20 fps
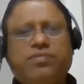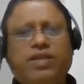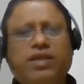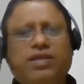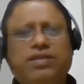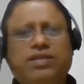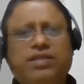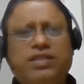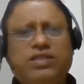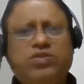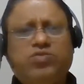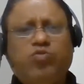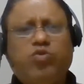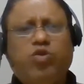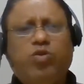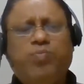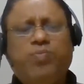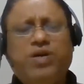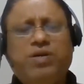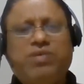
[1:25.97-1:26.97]
This
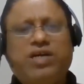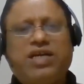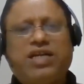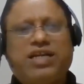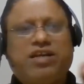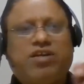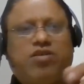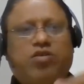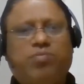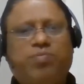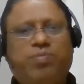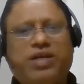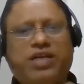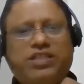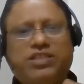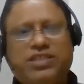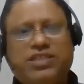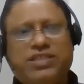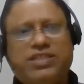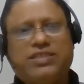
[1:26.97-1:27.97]
open market
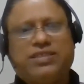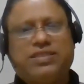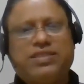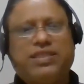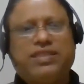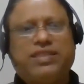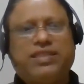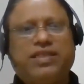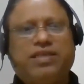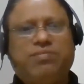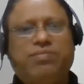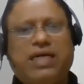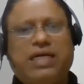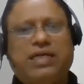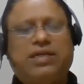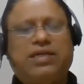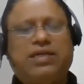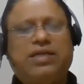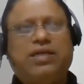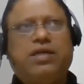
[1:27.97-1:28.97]
operation is nothing
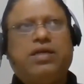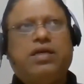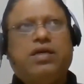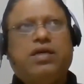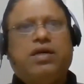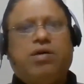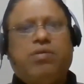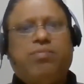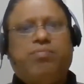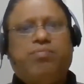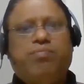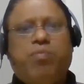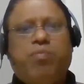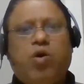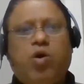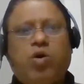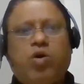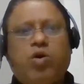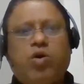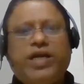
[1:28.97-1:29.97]
but
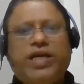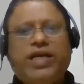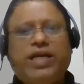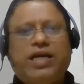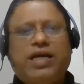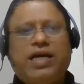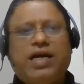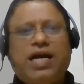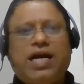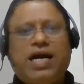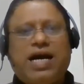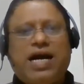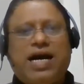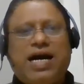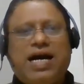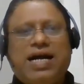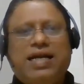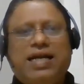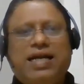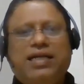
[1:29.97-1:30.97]
borrowing
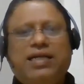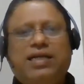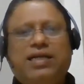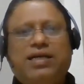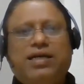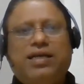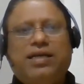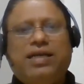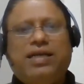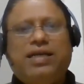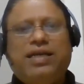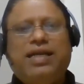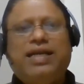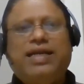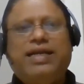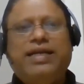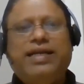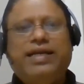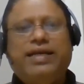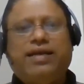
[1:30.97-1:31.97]
and
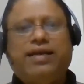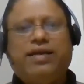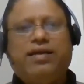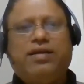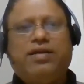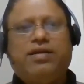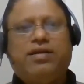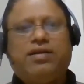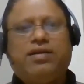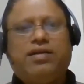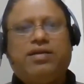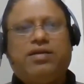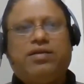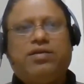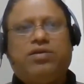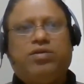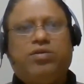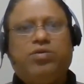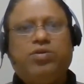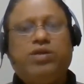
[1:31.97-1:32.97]
lending
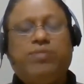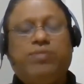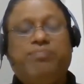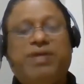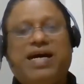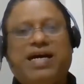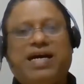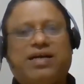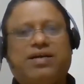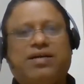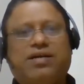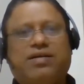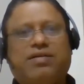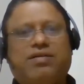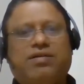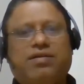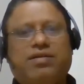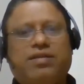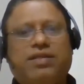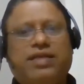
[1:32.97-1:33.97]
to the bank.
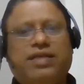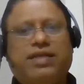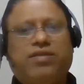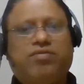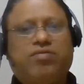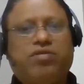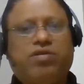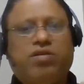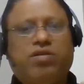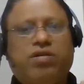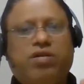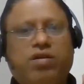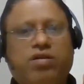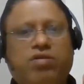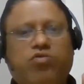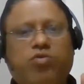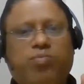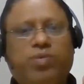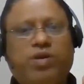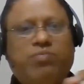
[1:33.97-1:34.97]
That is called
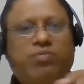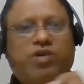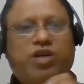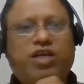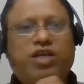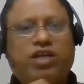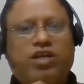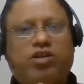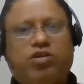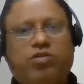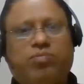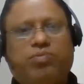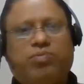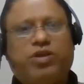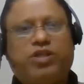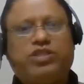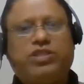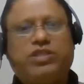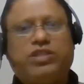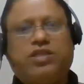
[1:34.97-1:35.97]
open market
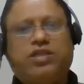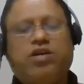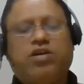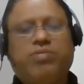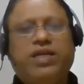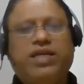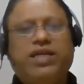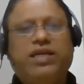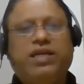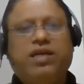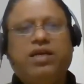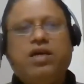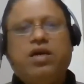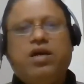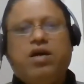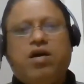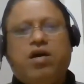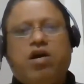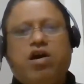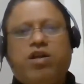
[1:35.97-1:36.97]
operation. Normally,
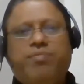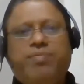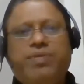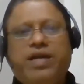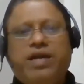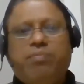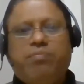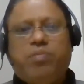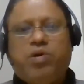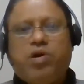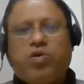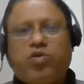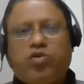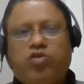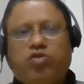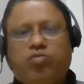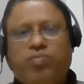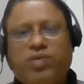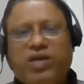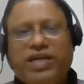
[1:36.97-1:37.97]
RBI
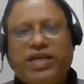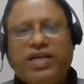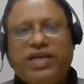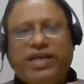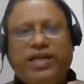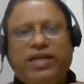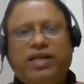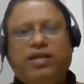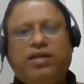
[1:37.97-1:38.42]
borrows money